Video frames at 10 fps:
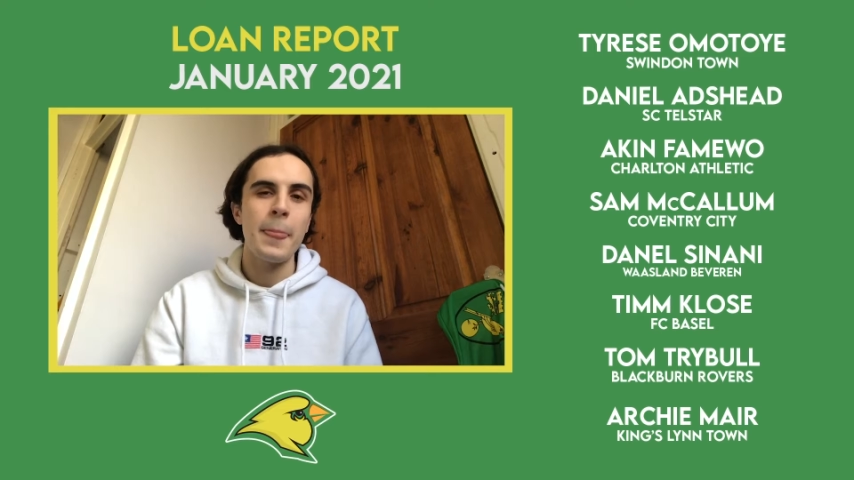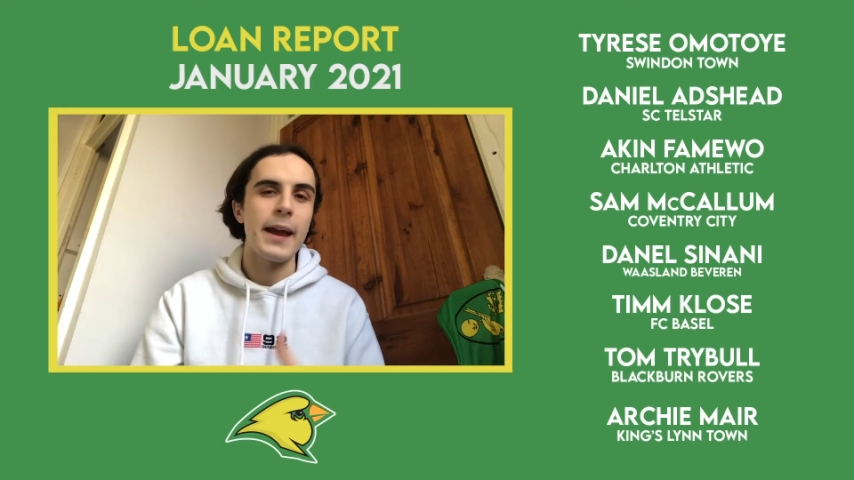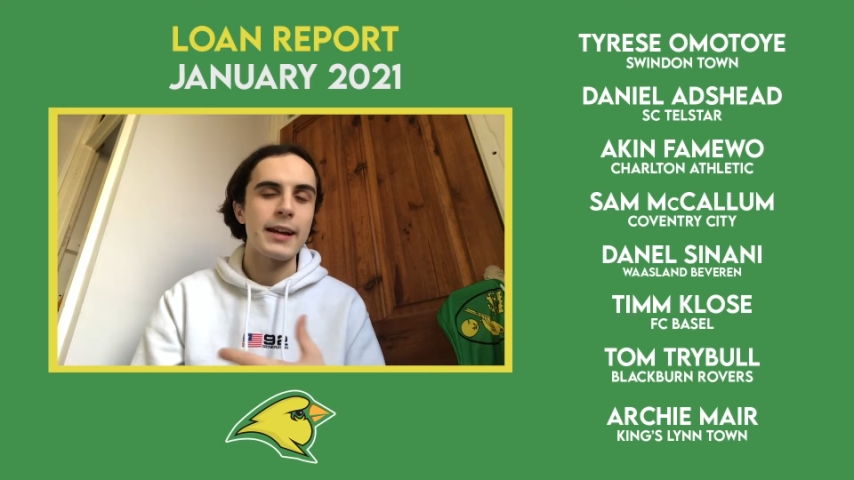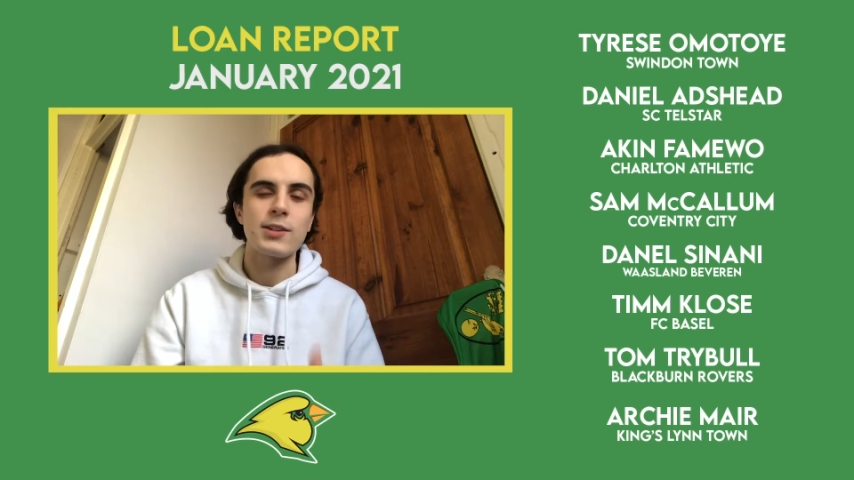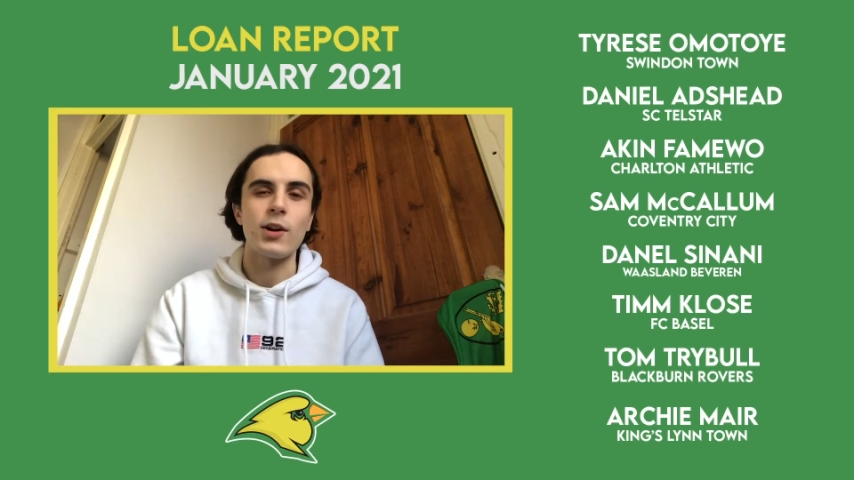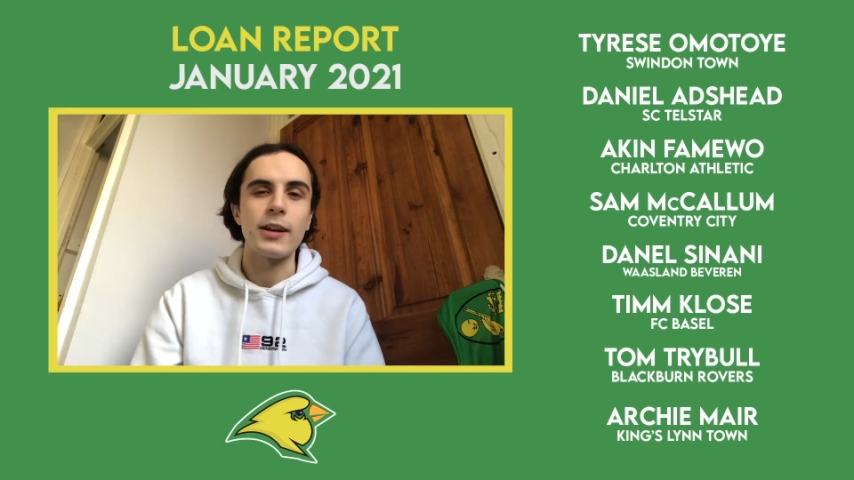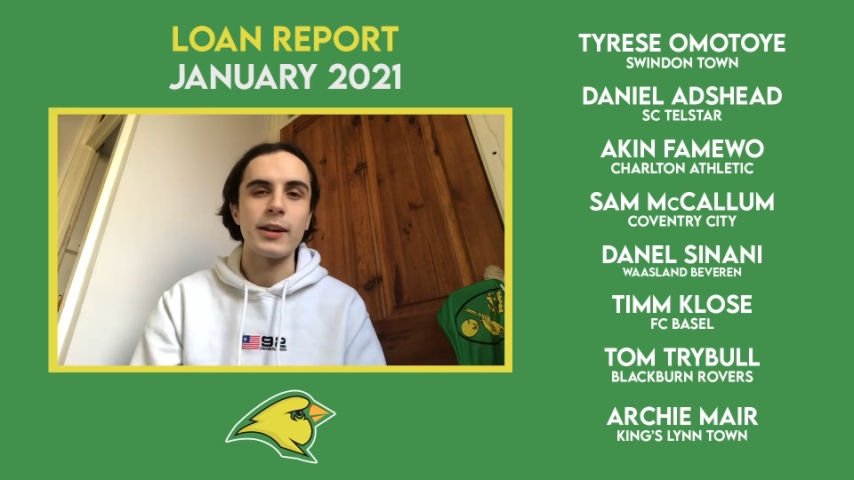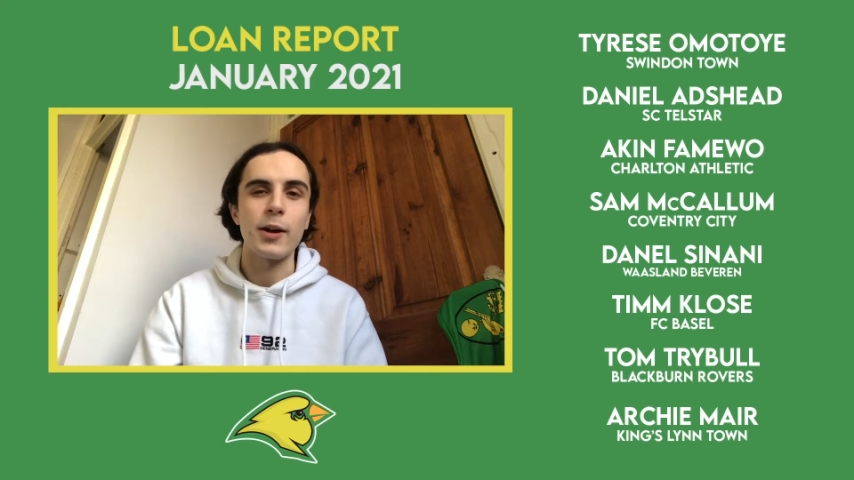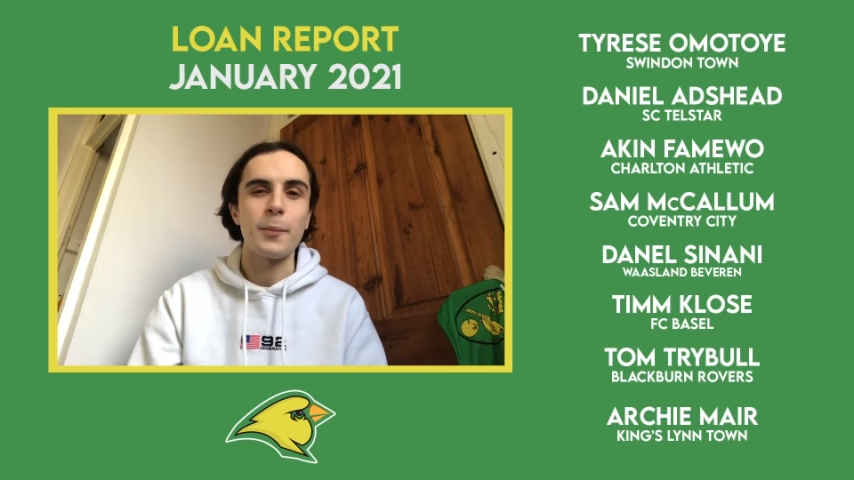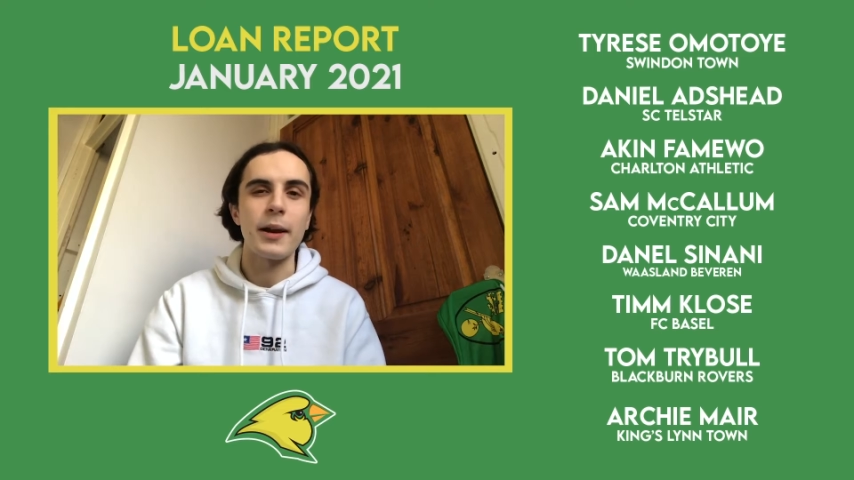exciting
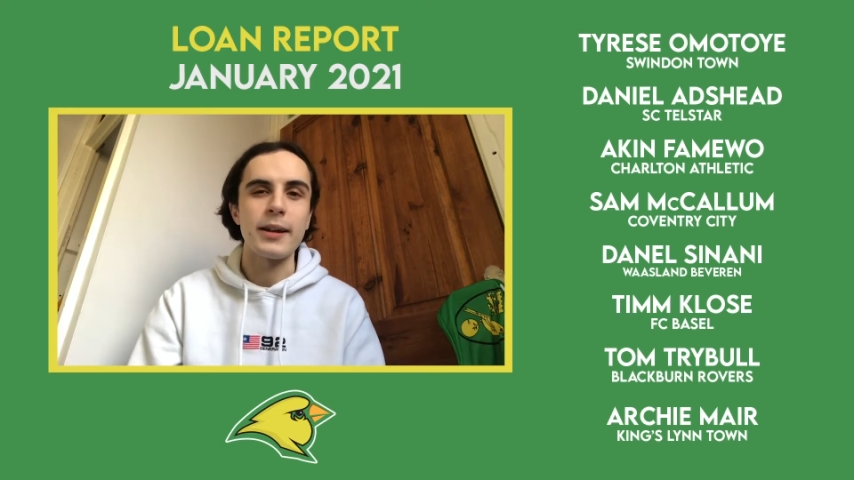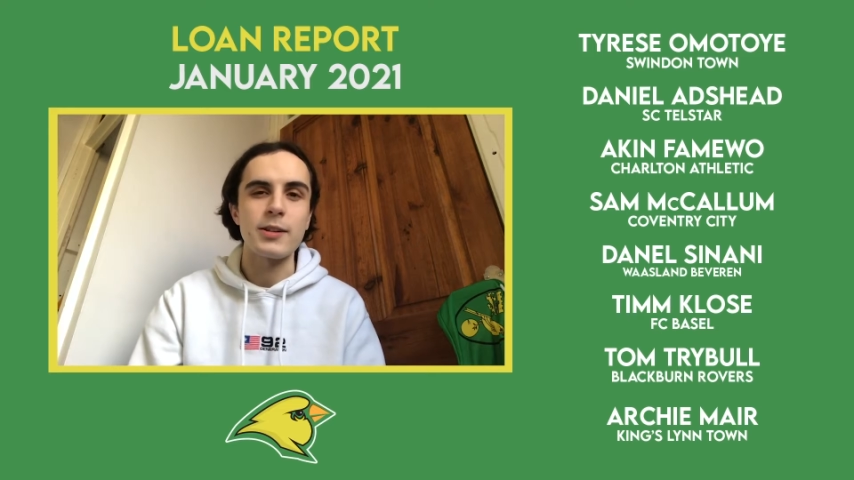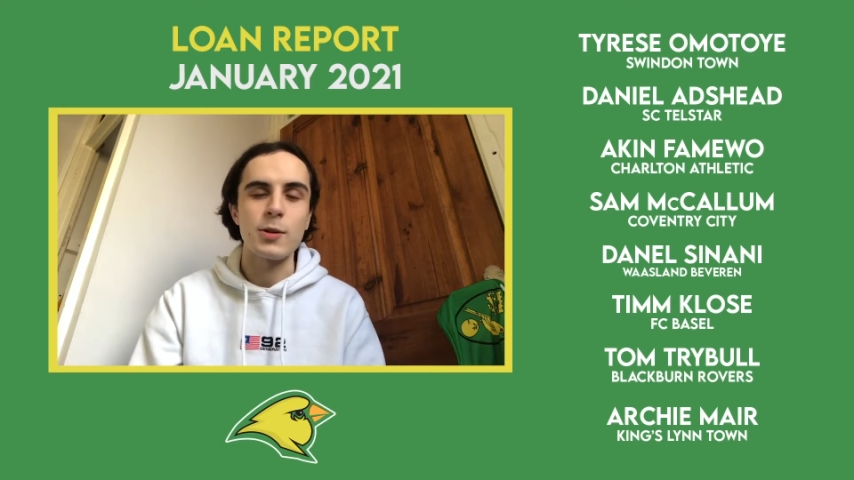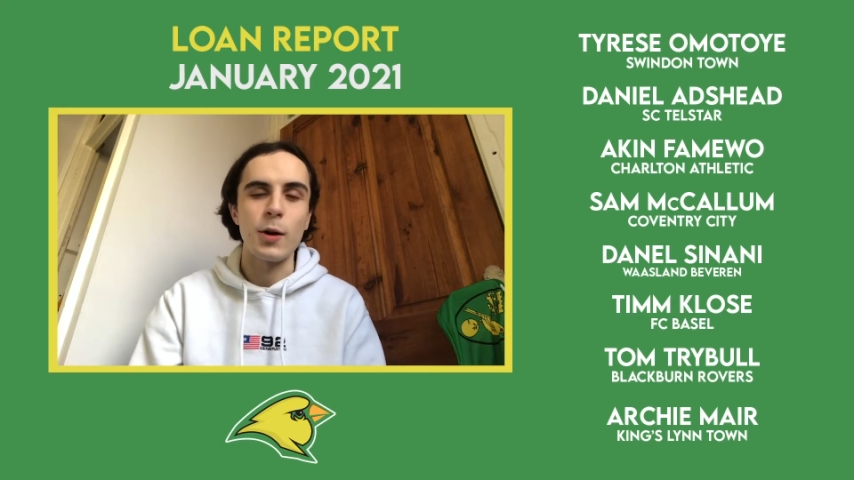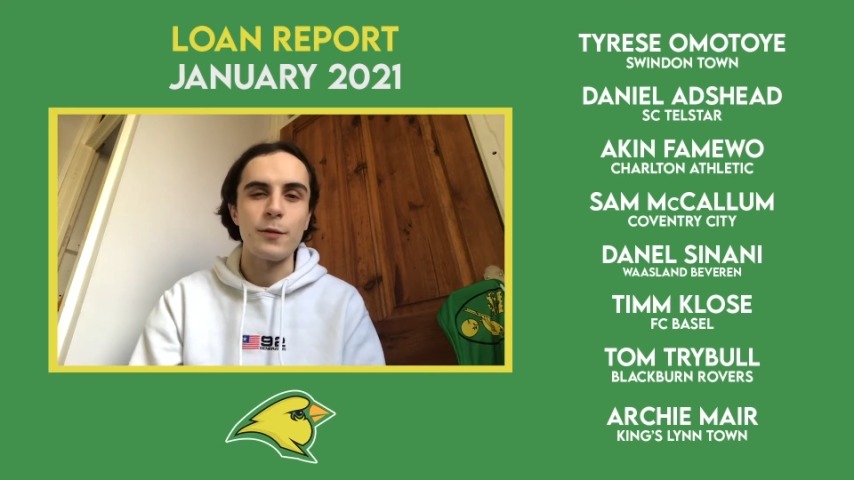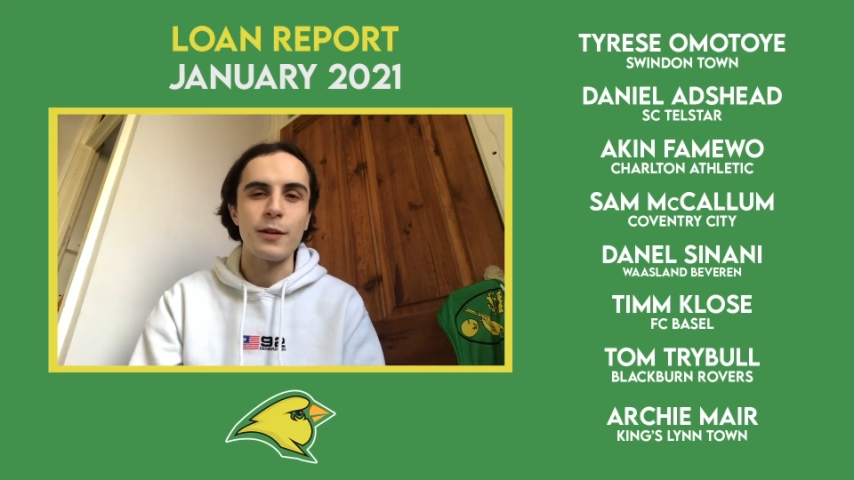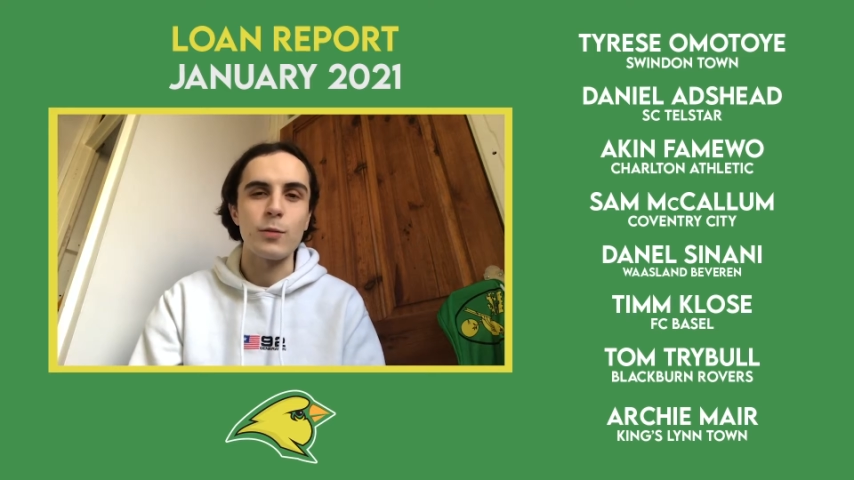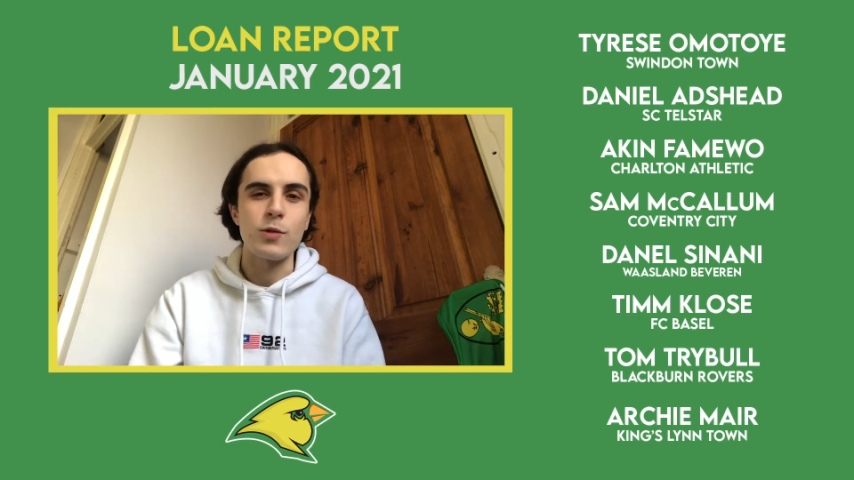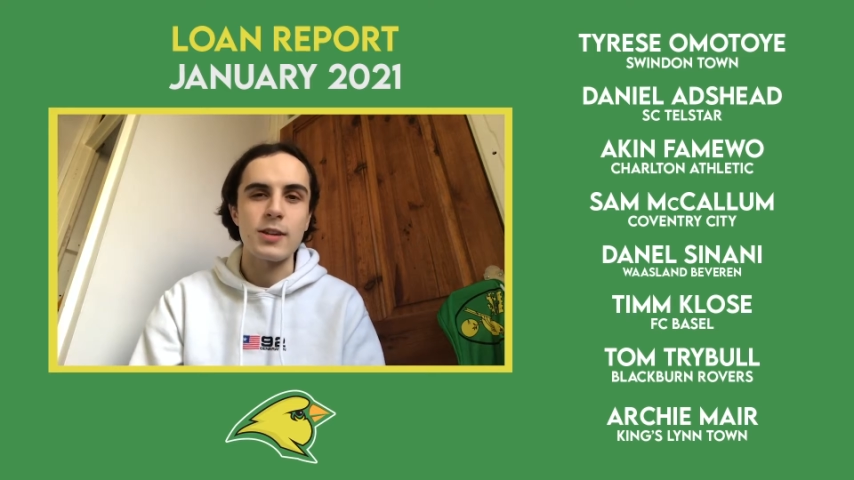young players who hopefully we'll